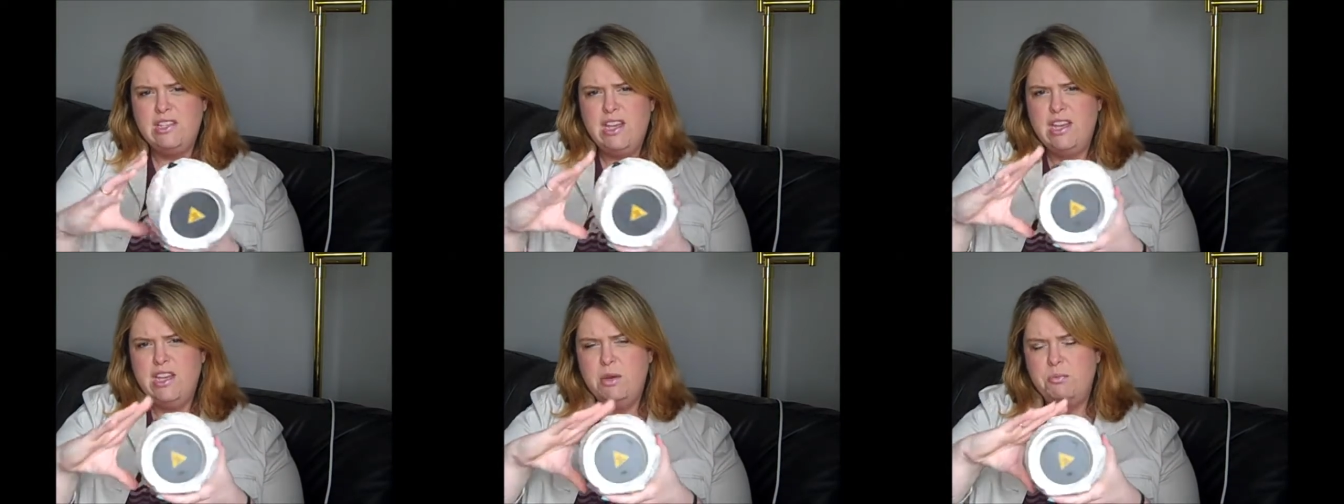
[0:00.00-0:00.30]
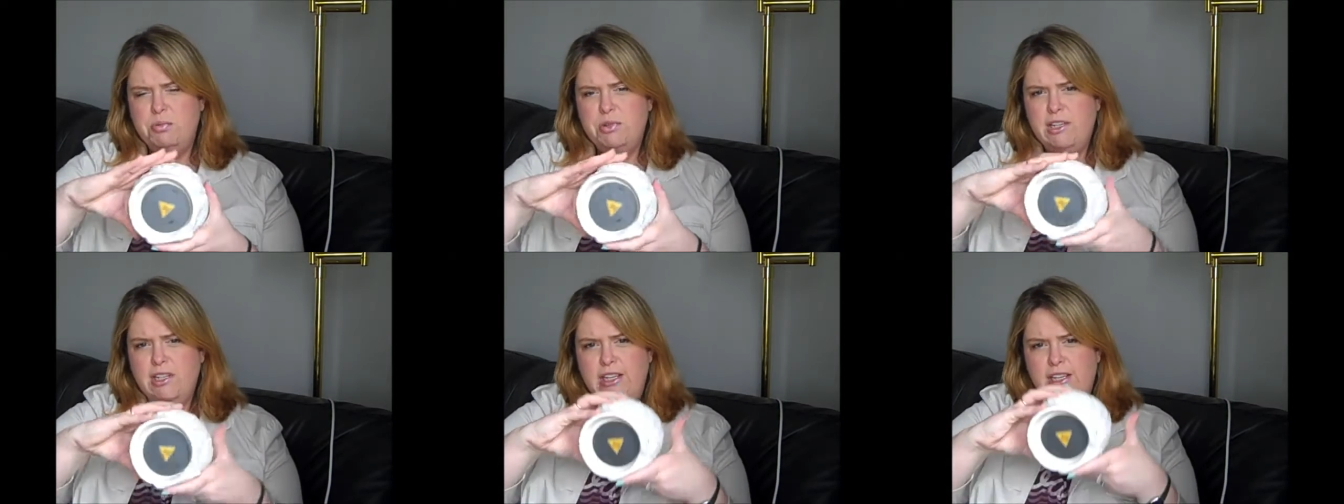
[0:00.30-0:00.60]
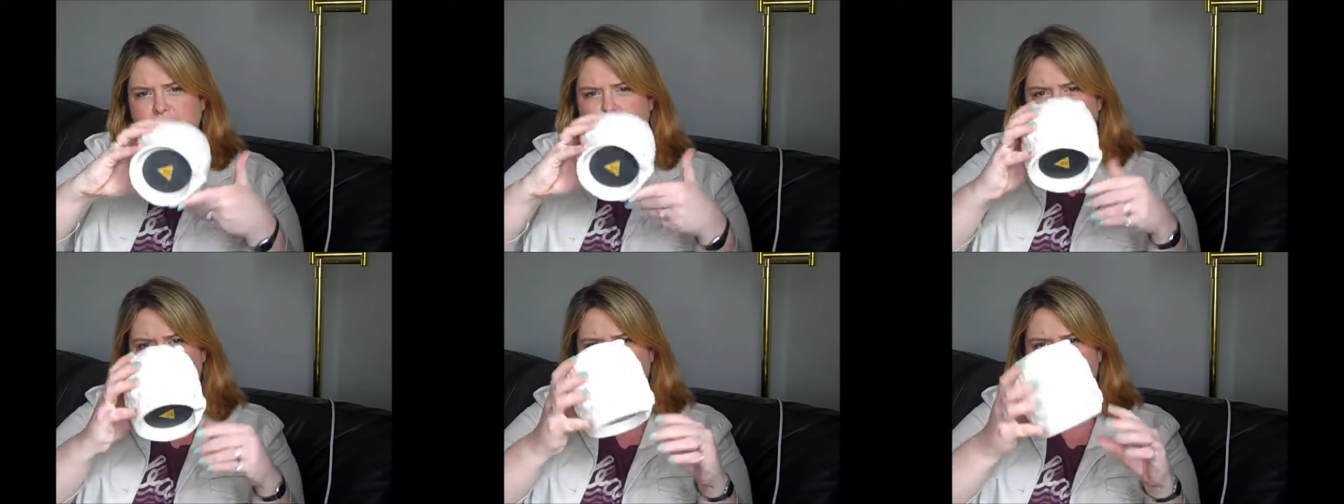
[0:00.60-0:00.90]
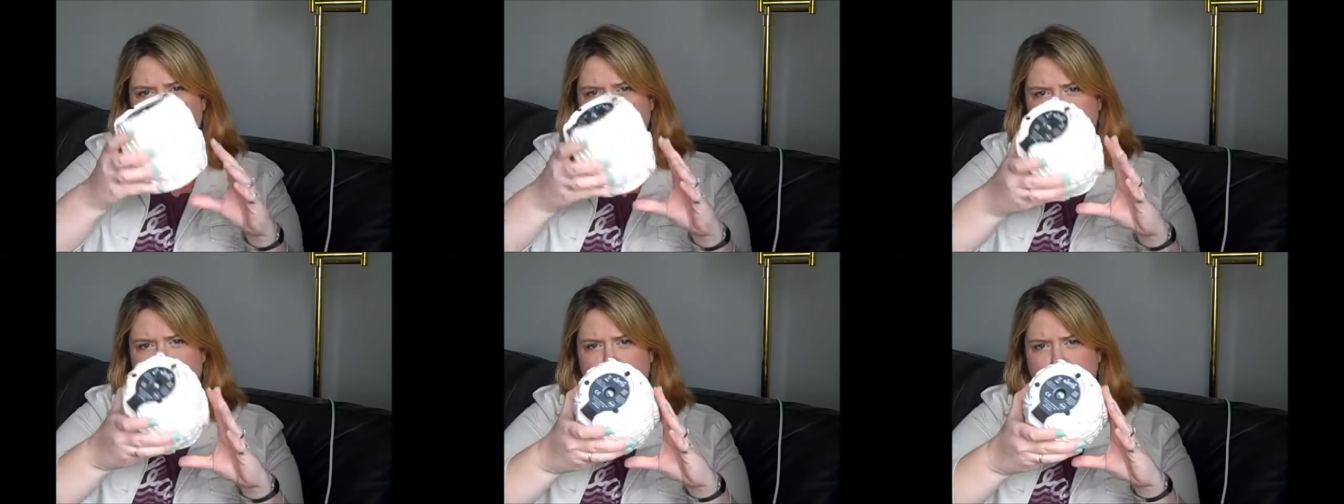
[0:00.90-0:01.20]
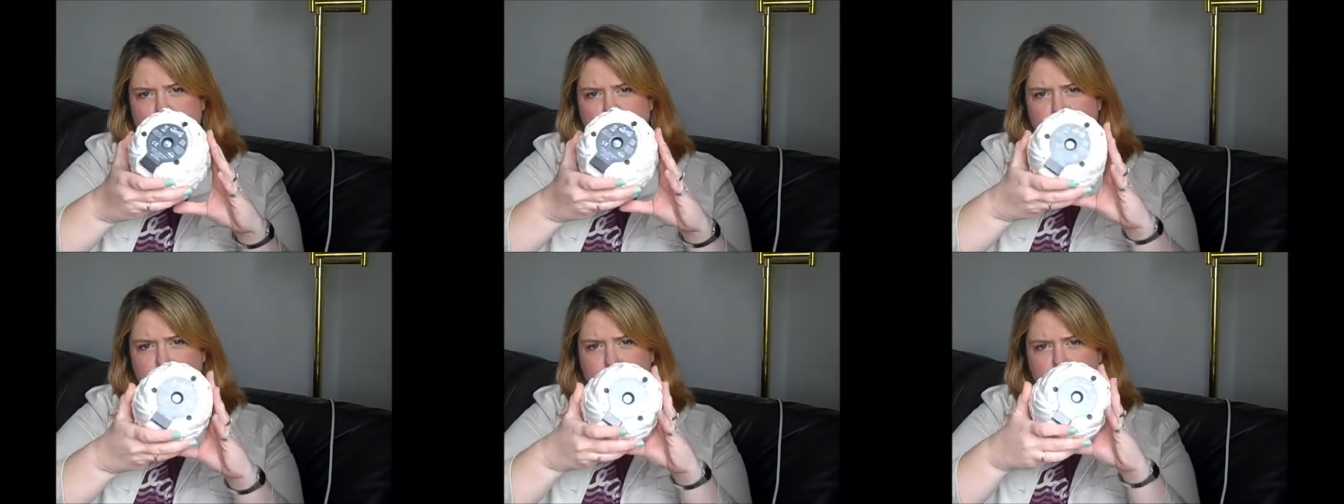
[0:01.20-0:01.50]
a completely
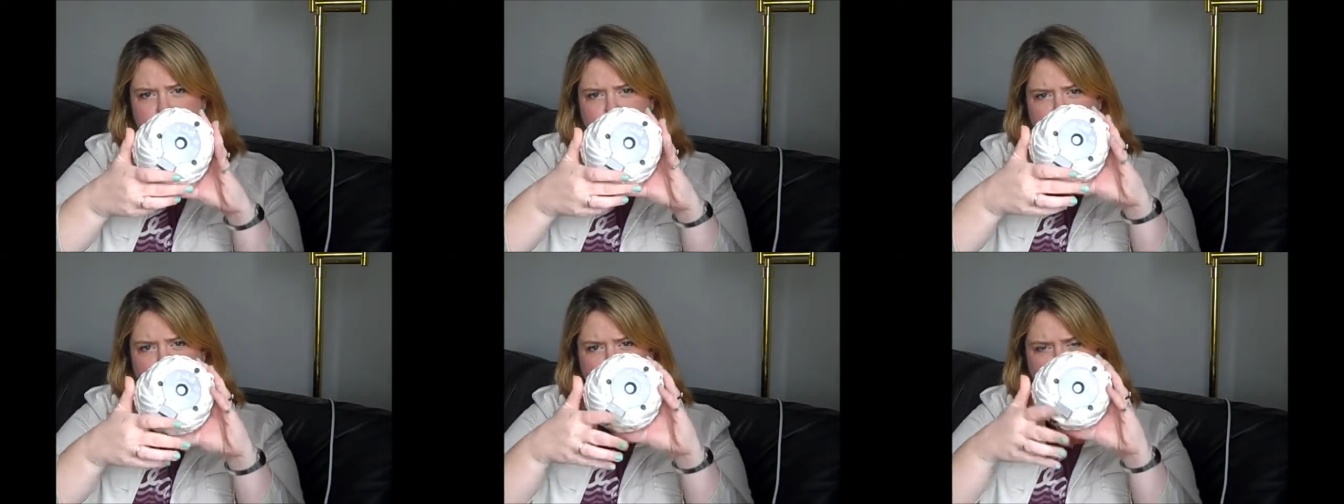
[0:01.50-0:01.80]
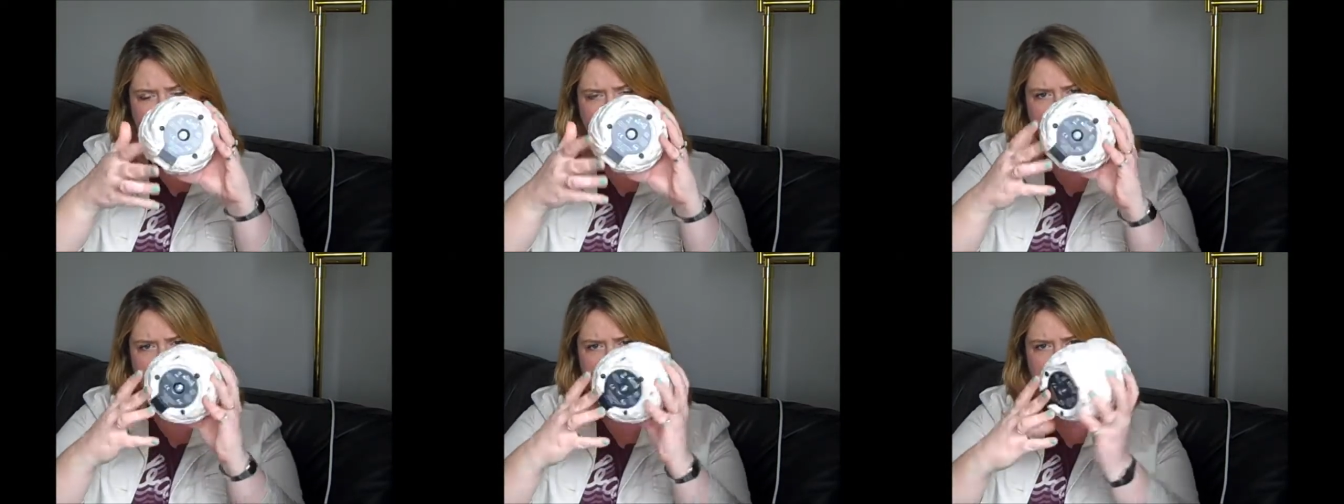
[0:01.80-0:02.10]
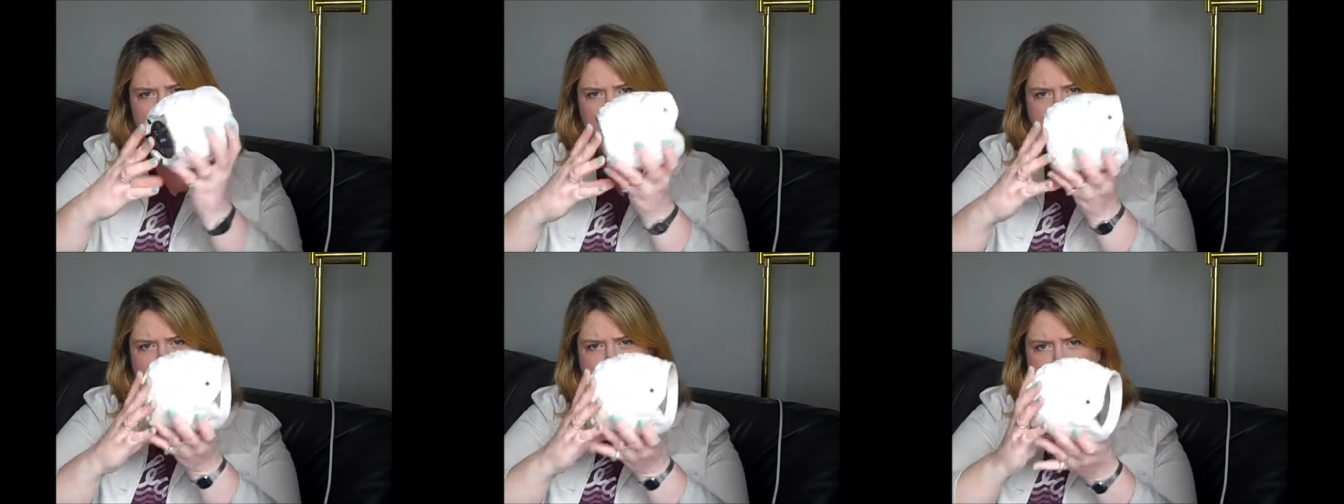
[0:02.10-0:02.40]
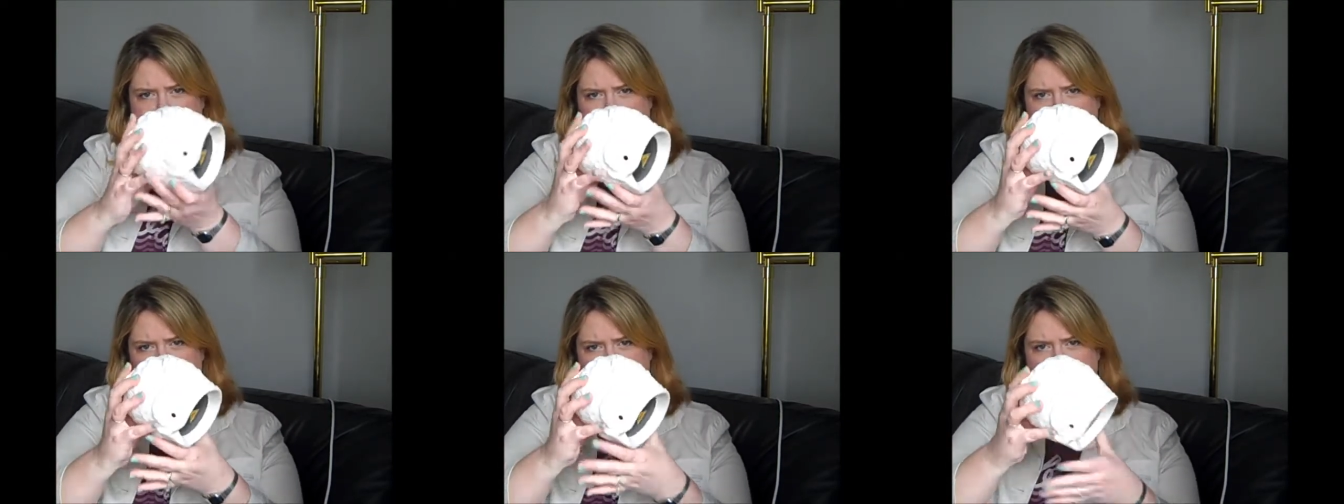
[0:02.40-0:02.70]
closed unit.